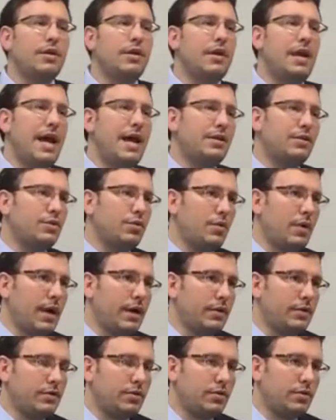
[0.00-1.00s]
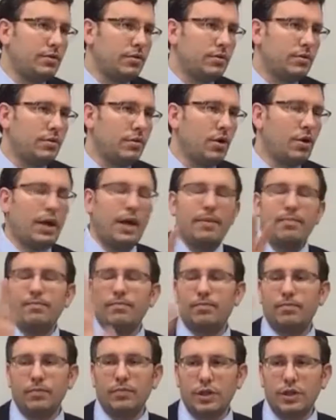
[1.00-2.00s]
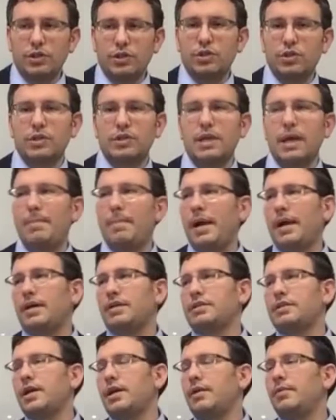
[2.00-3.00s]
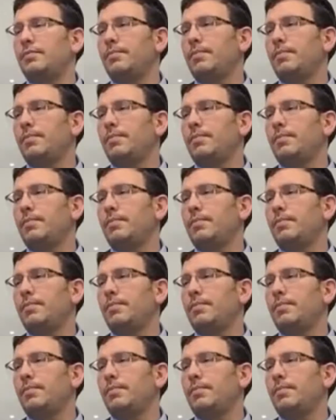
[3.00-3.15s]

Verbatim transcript: Nazarite, okay, let's step back a second.